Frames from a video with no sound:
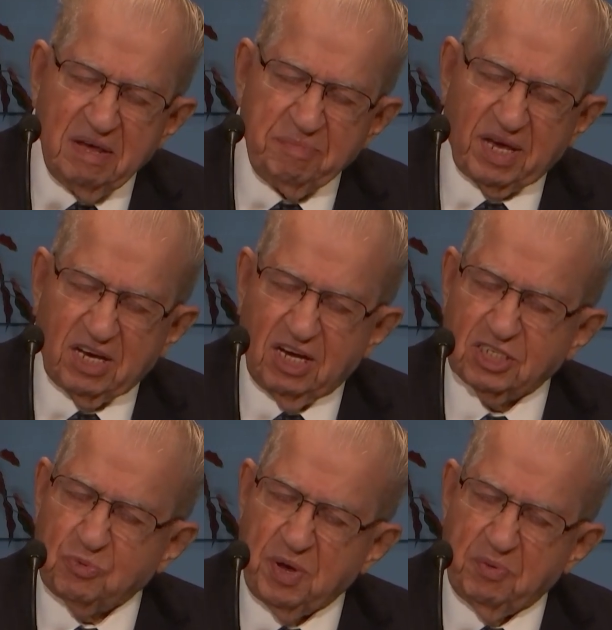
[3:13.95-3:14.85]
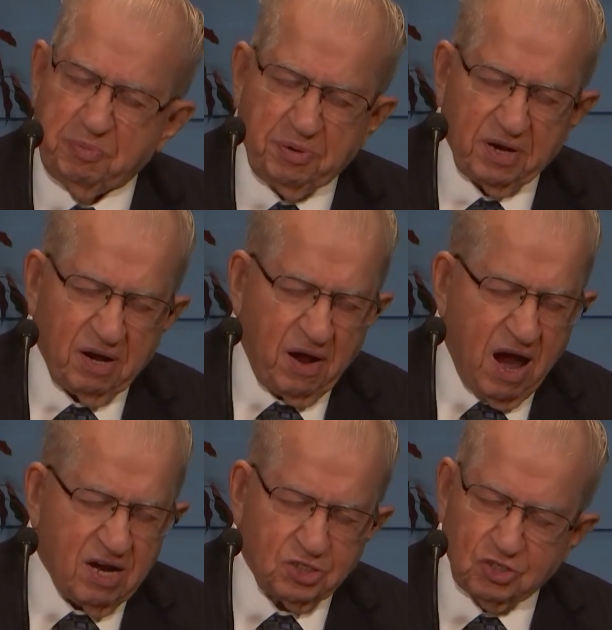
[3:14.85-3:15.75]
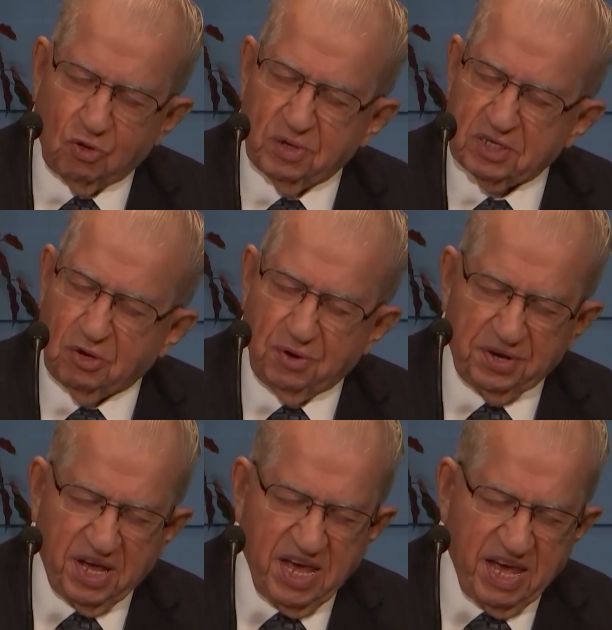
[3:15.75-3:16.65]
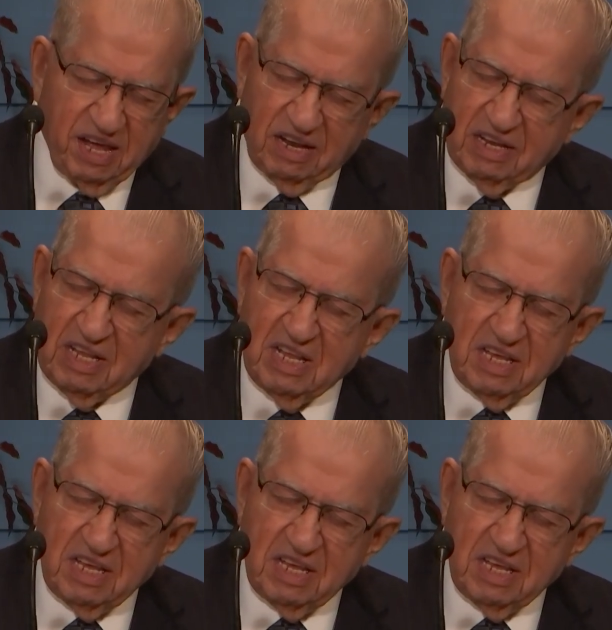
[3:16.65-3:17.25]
because we would put our soul to go into hell